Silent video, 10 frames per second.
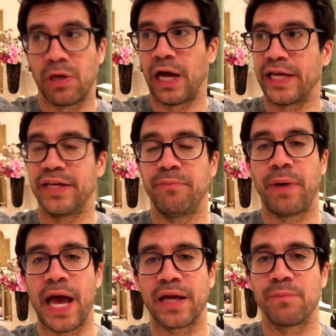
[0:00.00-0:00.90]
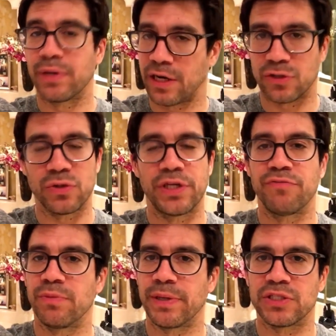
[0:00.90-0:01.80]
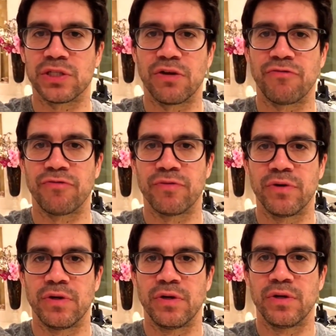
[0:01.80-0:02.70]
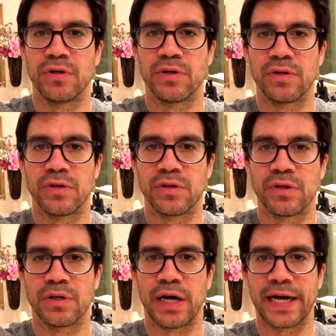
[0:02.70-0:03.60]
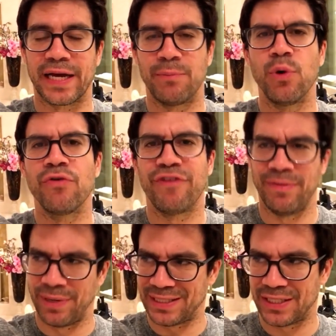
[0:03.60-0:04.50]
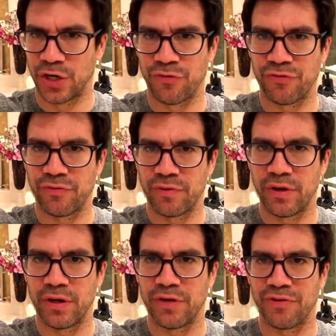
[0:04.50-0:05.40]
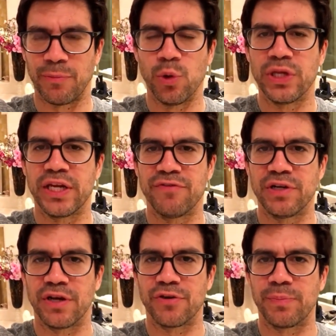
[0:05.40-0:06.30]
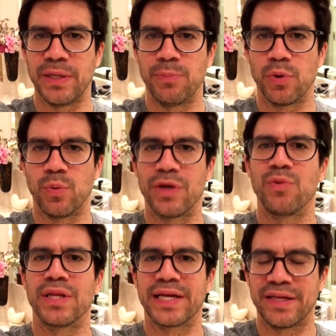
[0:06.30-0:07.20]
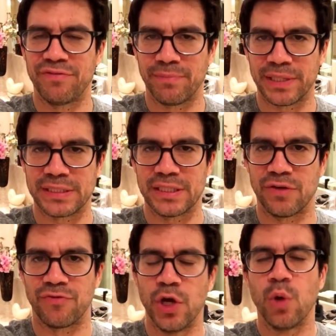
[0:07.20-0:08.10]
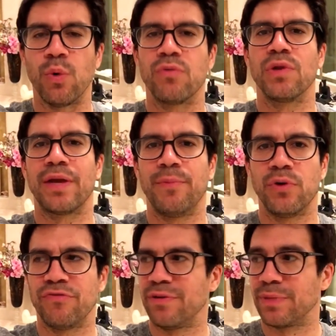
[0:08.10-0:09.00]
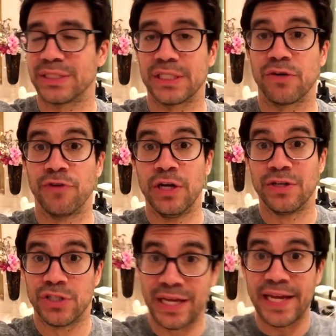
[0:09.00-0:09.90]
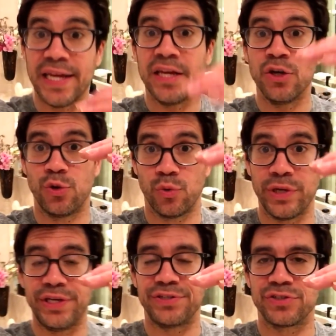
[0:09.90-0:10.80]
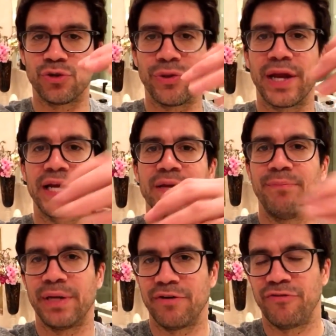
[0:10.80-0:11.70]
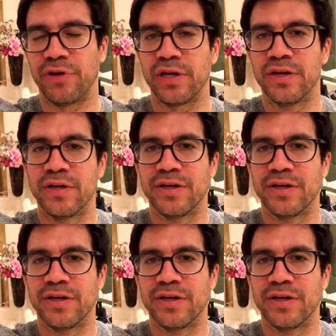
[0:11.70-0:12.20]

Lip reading: I give back, but I also give to myself. I got to motivate myself. If I'm only giving to other people, when will I give to myself? When will I motivate myself to increase so that I can benefit